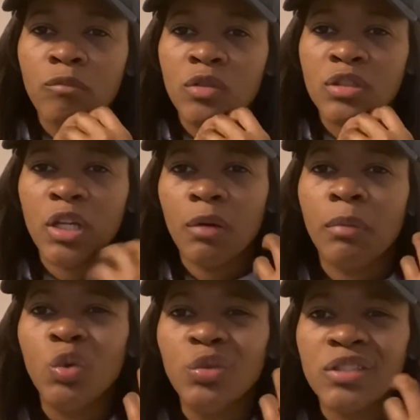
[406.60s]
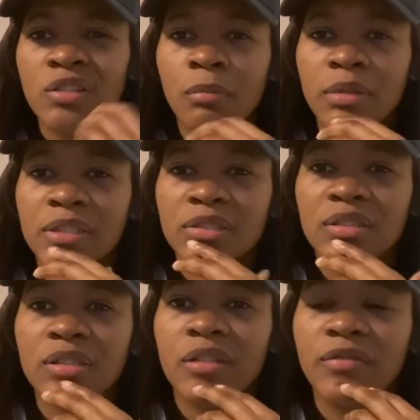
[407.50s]
See, our boat is our place of
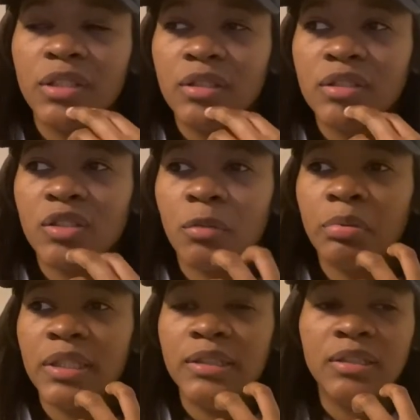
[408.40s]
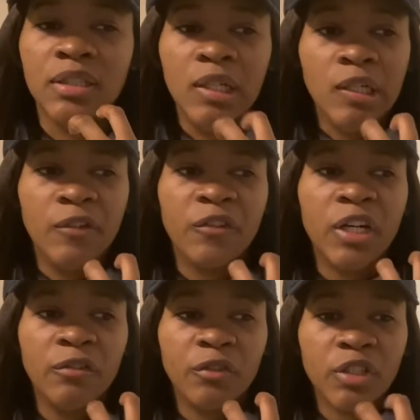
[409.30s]
safety. It's our place of
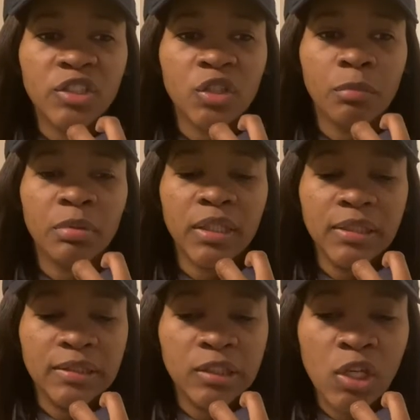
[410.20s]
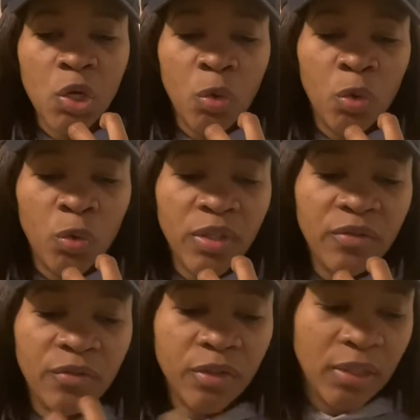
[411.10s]
comfort. It's our place where we
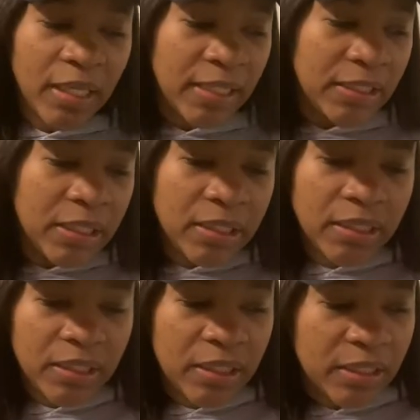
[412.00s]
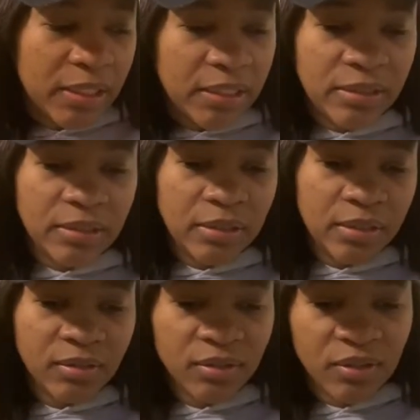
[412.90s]
feel like nothing can get to
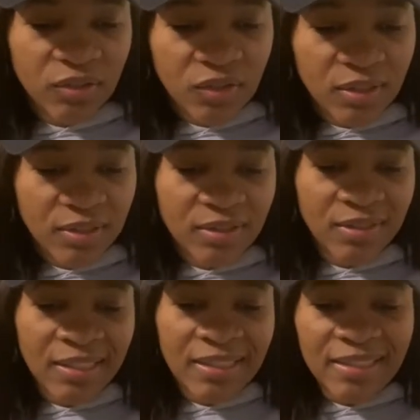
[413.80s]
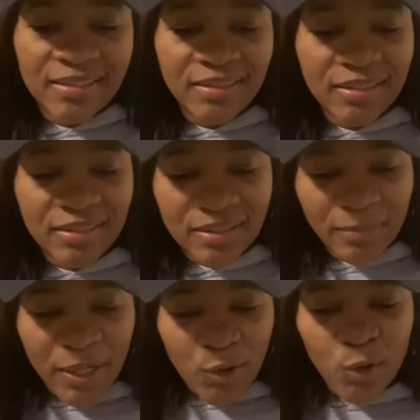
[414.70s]
us. It's it's it's this is
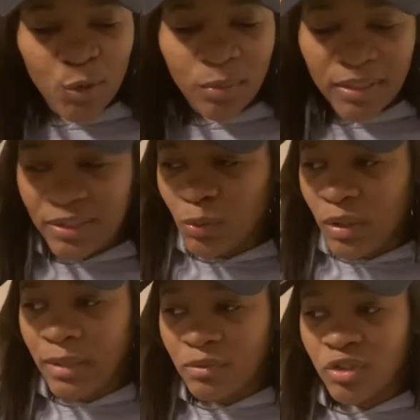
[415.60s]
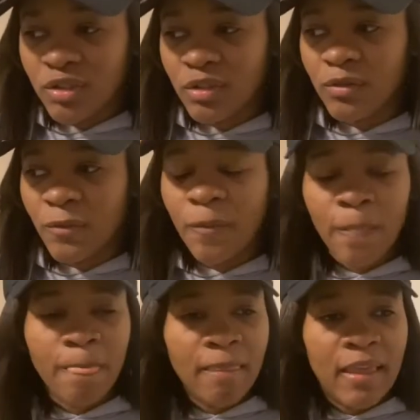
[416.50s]
my cool place where I'm just going
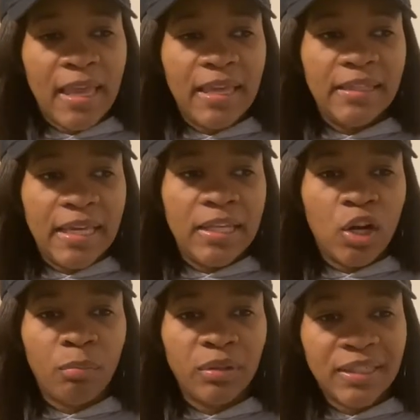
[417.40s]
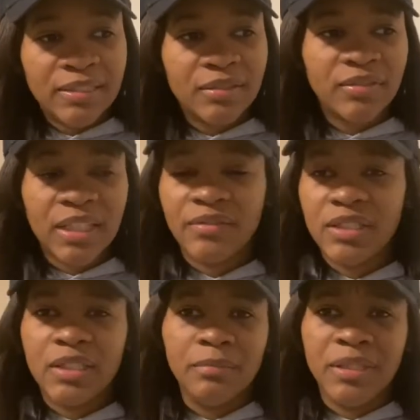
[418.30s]
and and our place of safety
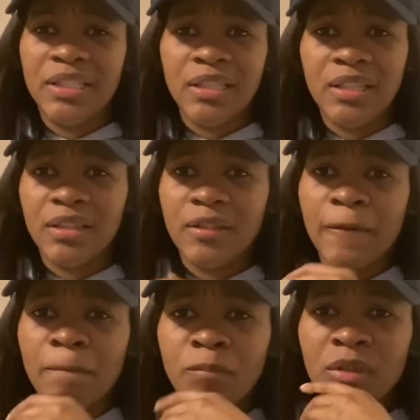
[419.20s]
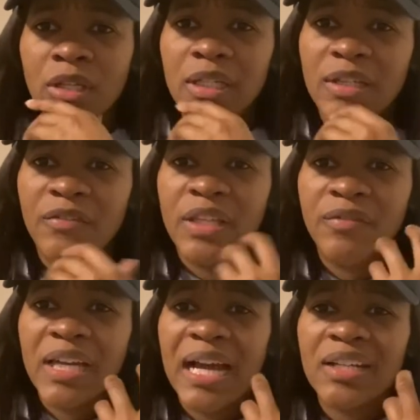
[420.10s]
could be anything. Uh, if if
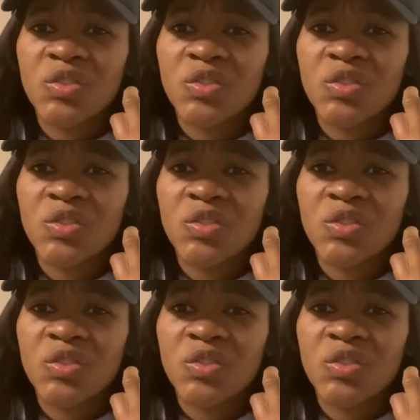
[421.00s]
God is